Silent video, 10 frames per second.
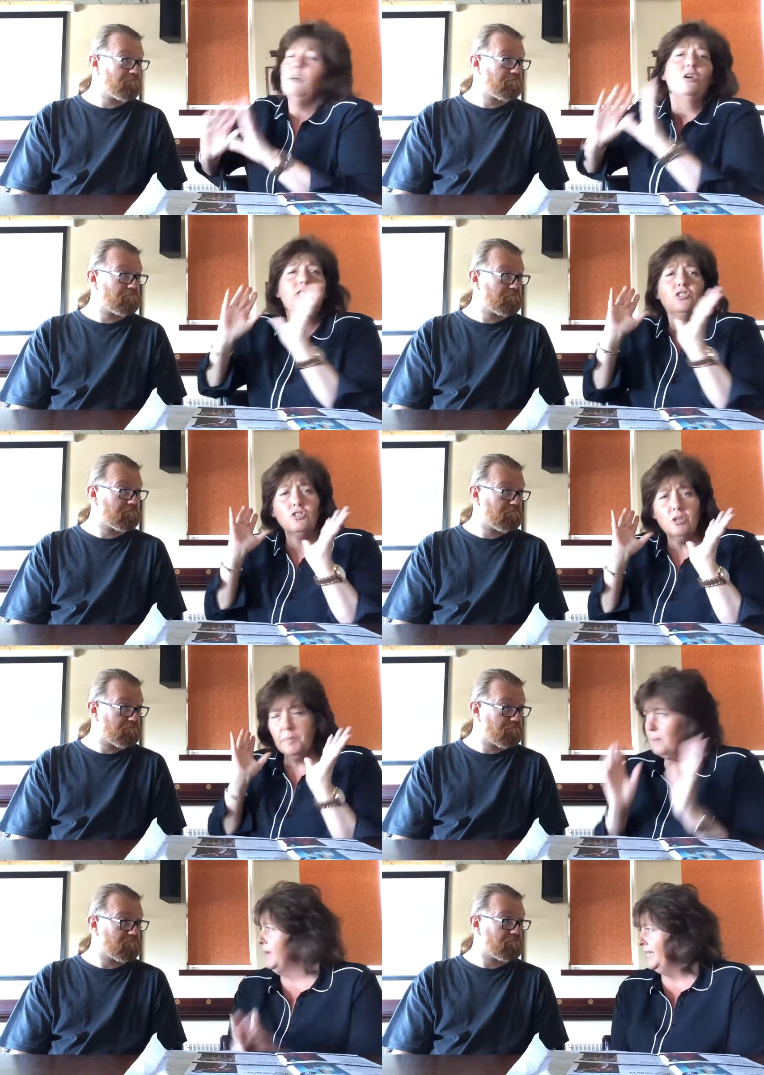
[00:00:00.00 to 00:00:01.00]
Speaker 1: Oh, it's just going
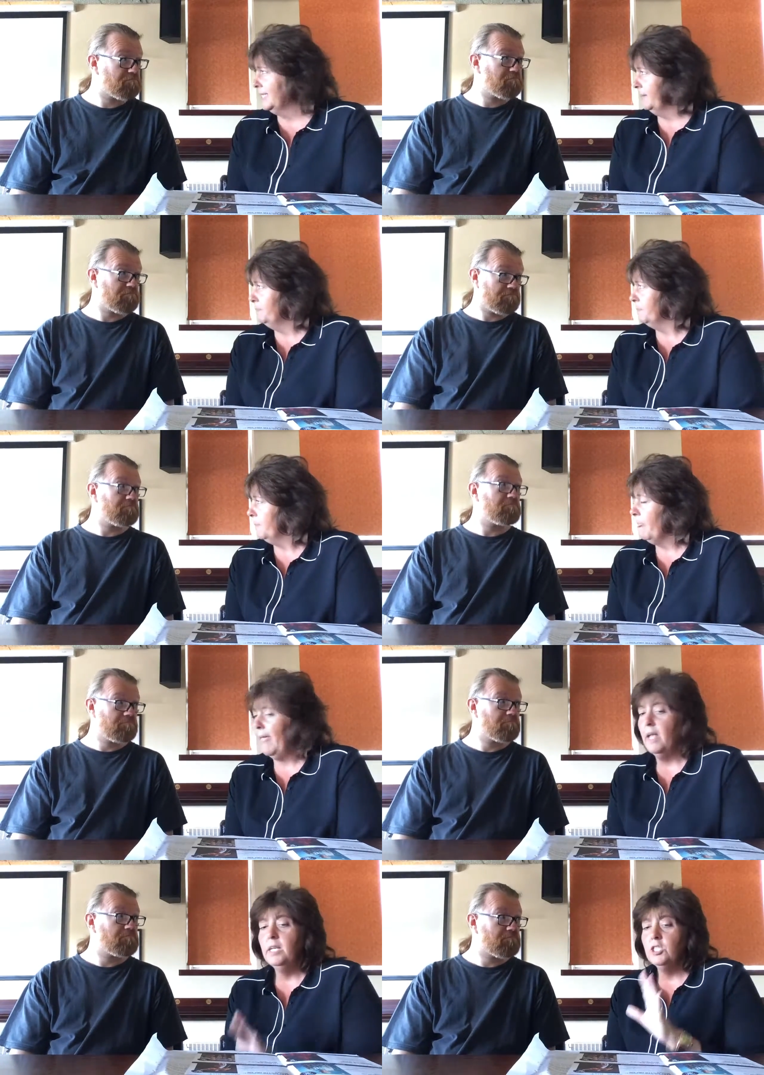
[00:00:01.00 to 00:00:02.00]
to be amazing.
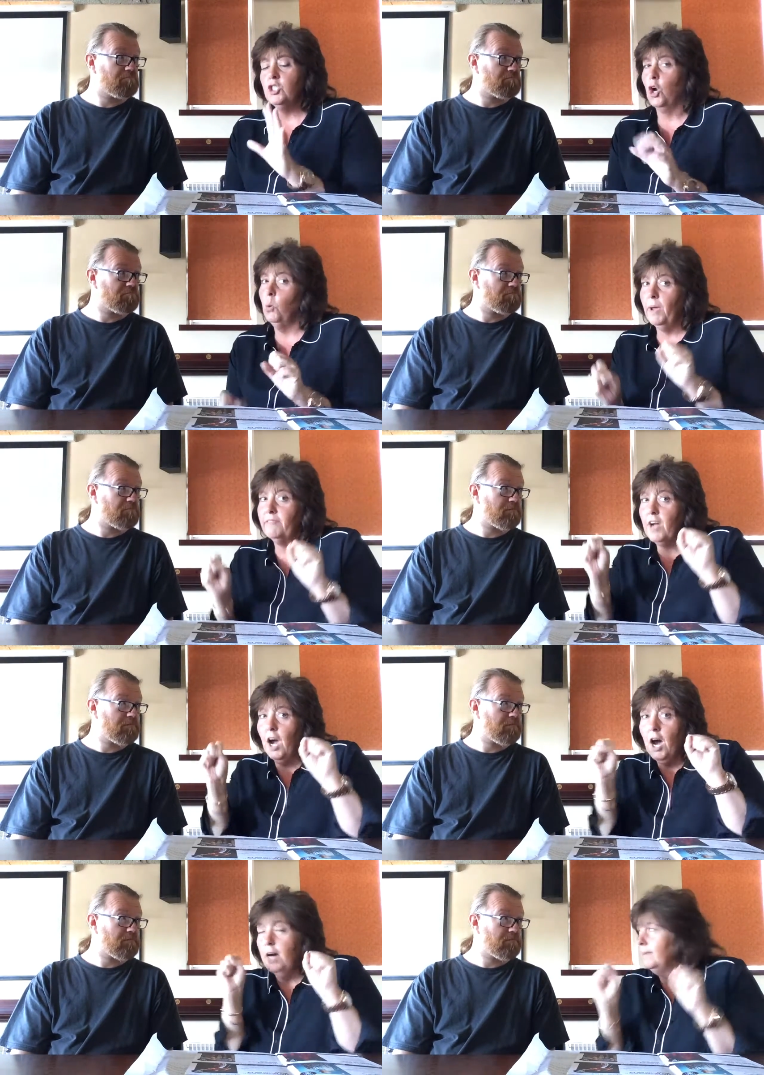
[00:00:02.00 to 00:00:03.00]
So we have
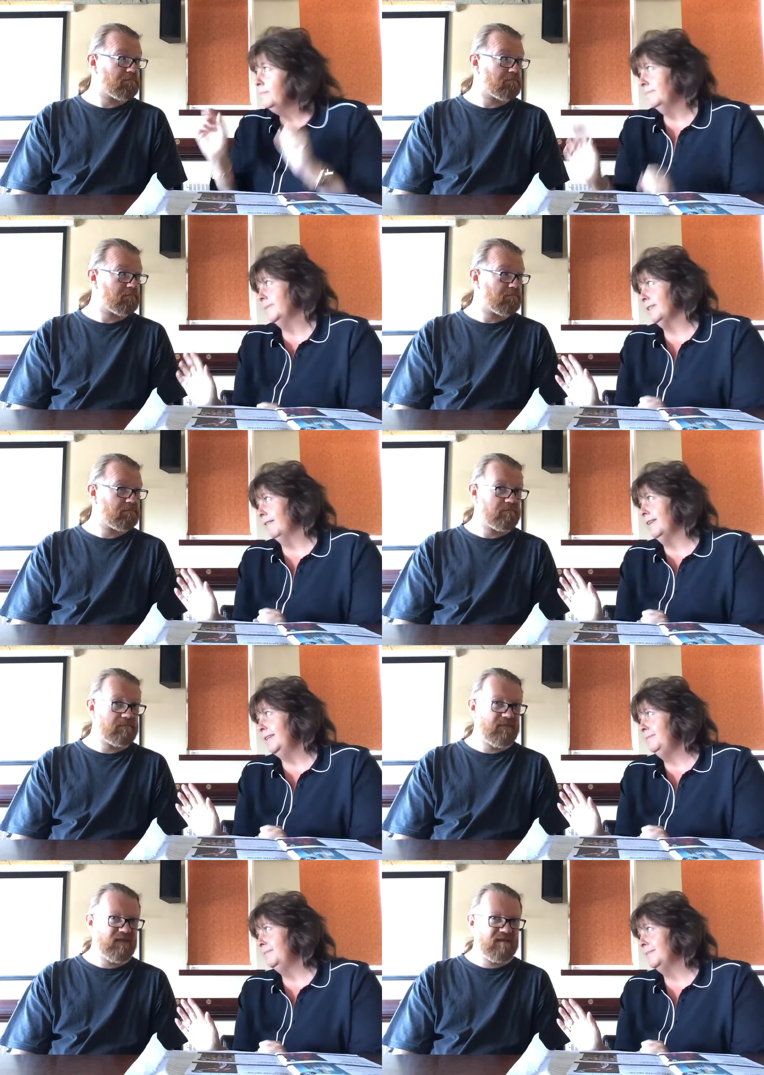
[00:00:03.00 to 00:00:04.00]
got... Sorry.